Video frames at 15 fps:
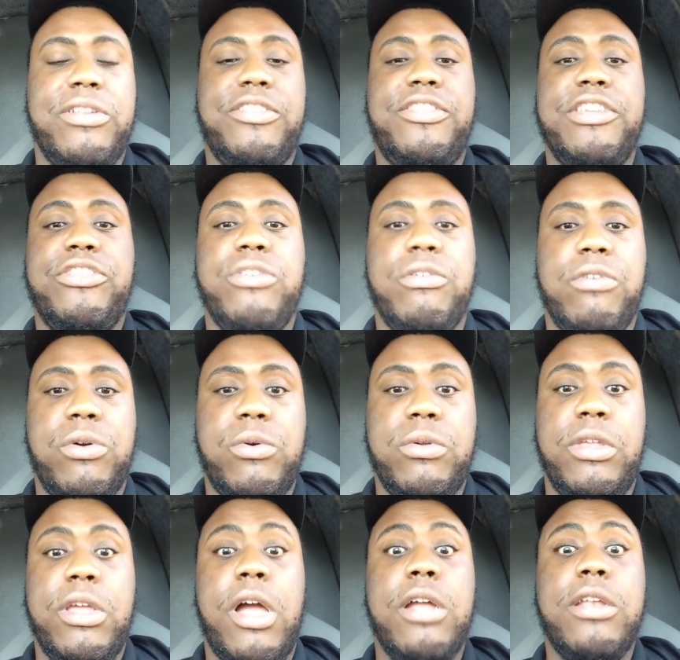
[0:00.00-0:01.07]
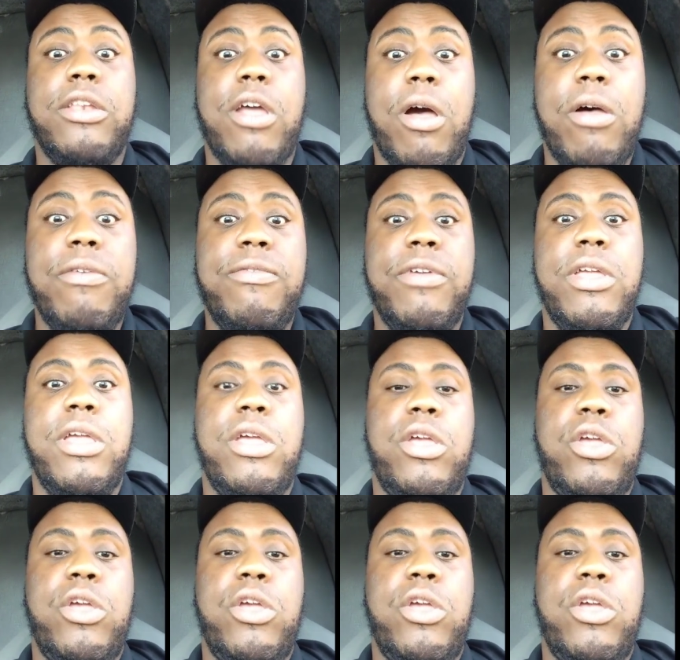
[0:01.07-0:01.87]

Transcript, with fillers: 36 year old Young Dolph,